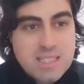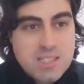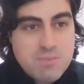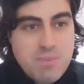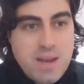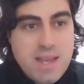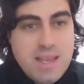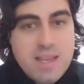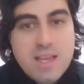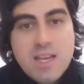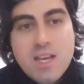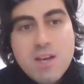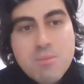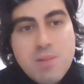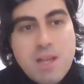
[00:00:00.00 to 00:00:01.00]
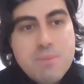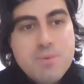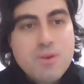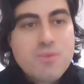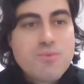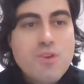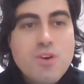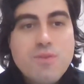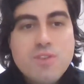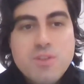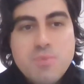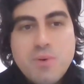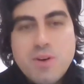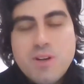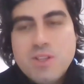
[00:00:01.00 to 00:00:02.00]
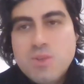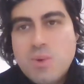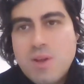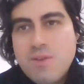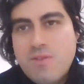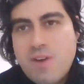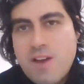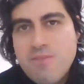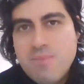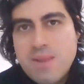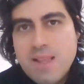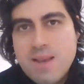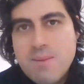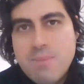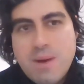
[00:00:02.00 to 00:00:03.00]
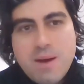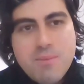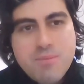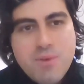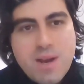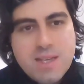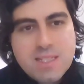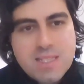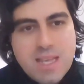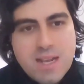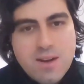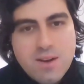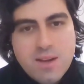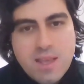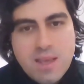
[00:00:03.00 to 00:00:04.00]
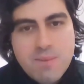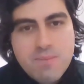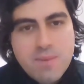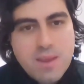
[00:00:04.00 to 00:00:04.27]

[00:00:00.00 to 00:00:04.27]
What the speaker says: despite Blackburn Rovers putting a £25 million price tag on him.